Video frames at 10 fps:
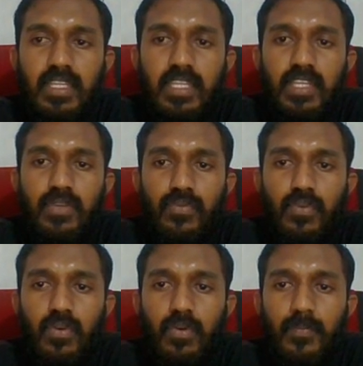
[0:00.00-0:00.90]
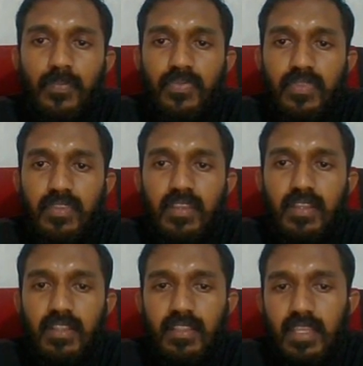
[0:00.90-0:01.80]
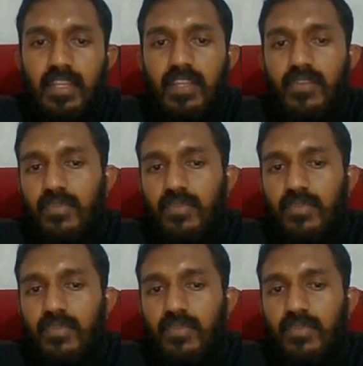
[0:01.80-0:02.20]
e4. Then